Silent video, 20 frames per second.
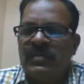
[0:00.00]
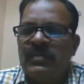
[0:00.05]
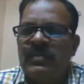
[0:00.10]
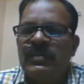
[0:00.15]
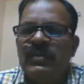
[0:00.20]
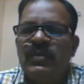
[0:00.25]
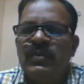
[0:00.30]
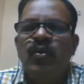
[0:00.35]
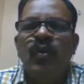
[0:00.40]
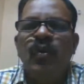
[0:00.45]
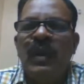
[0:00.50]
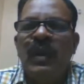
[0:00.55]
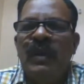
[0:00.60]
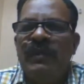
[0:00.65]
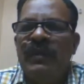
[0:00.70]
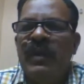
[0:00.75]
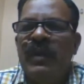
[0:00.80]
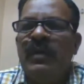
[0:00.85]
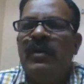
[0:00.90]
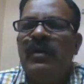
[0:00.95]
school
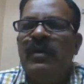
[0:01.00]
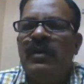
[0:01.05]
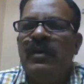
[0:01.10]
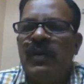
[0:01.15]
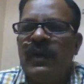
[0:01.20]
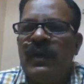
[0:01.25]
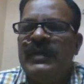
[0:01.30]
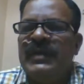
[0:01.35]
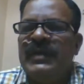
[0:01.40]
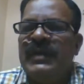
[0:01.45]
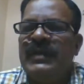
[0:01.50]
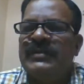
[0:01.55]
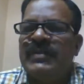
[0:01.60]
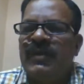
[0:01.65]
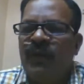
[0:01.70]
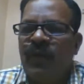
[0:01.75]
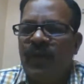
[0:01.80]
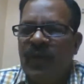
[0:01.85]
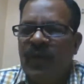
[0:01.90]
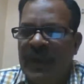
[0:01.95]
level or college
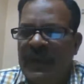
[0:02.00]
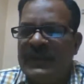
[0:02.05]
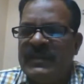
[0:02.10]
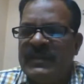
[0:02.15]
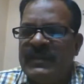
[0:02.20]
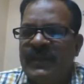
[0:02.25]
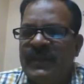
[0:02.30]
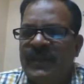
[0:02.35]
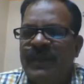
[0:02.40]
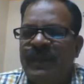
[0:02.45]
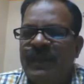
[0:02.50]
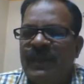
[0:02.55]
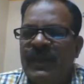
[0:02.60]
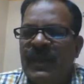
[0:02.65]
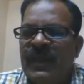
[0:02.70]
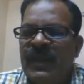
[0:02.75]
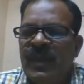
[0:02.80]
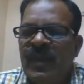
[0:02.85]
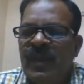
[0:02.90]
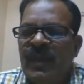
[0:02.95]
somewhere else,
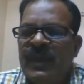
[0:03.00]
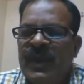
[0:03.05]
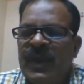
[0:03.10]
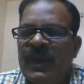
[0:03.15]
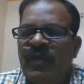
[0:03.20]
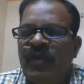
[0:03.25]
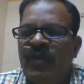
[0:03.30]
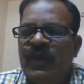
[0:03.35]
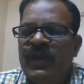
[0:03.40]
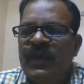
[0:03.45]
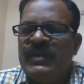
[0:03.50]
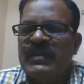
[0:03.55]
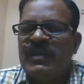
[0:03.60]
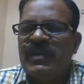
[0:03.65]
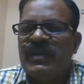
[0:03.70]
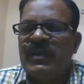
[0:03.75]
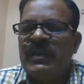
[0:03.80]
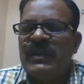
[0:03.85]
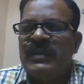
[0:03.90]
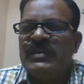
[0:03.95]
your
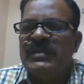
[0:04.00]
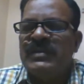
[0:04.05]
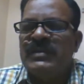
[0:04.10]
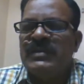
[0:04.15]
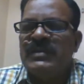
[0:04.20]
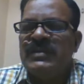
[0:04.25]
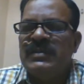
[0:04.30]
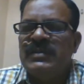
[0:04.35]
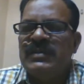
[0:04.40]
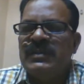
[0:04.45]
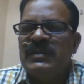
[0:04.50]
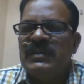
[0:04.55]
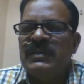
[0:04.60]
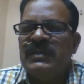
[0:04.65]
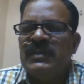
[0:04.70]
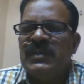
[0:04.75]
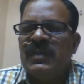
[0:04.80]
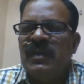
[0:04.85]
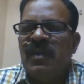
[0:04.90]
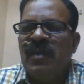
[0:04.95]
education is
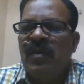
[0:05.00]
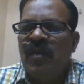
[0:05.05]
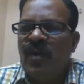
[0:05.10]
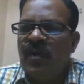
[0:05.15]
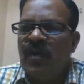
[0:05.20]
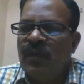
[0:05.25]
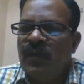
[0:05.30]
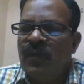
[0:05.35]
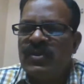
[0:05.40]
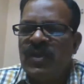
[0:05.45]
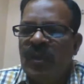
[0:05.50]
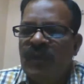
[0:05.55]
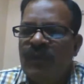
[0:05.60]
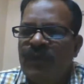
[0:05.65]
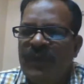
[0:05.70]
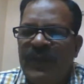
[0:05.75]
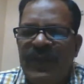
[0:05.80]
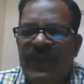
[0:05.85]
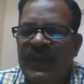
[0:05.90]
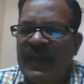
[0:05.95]
uh, almost all
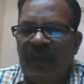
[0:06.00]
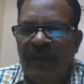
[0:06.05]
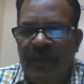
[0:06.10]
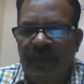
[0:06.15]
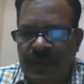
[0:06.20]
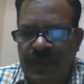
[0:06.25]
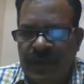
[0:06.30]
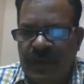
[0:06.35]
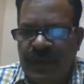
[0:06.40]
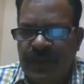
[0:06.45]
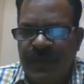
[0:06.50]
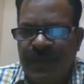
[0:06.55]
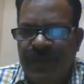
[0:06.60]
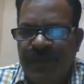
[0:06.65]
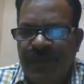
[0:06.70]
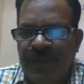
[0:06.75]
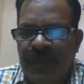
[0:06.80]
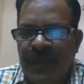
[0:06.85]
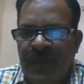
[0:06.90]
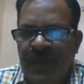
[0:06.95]
free in our country.
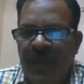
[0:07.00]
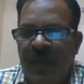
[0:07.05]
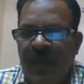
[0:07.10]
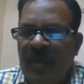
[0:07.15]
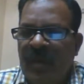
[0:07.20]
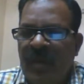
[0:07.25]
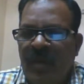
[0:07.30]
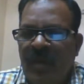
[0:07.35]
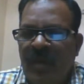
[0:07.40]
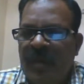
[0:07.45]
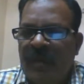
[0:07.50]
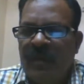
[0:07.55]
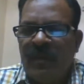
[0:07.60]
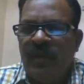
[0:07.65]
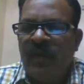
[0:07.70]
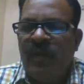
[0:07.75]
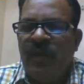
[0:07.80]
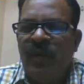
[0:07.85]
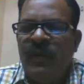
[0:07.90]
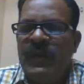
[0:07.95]
Uh,
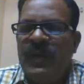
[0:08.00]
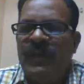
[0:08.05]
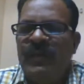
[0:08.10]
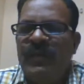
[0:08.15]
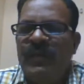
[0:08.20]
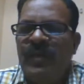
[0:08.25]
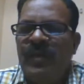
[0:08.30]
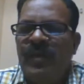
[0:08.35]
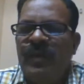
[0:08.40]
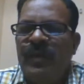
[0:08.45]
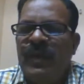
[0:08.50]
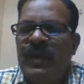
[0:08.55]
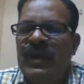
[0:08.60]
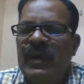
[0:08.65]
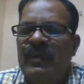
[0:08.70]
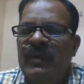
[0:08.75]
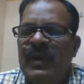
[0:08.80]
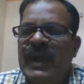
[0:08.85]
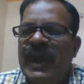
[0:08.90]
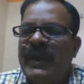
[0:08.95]
though we have uh,
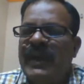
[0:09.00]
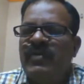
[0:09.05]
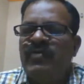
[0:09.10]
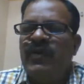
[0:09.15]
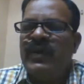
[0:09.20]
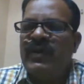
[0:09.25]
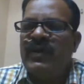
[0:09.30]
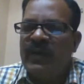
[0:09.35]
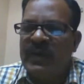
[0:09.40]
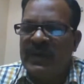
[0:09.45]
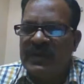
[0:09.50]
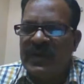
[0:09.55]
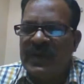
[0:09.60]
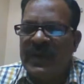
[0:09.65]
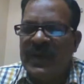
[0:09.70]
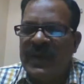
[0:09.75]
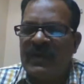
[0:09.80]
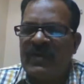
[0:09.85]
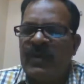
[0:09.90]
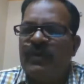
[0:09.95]
fundamental right to education
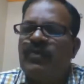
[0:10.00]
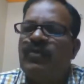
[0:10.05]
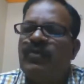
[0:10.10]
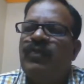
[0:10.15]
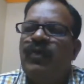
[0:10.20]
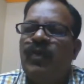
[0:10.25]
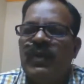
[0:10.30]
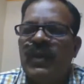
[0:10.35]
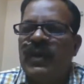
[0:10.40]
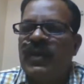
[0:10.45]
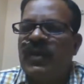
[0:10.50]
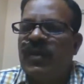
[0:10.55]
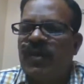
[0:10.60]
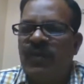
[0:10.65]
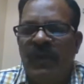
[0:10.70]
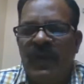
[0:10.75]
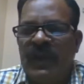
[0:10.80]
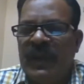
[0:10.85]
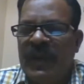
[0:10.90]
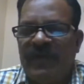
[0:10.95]
act up to 14 year
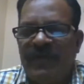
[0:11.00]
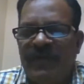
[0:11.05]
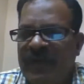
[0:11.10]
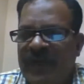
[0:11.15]
will get free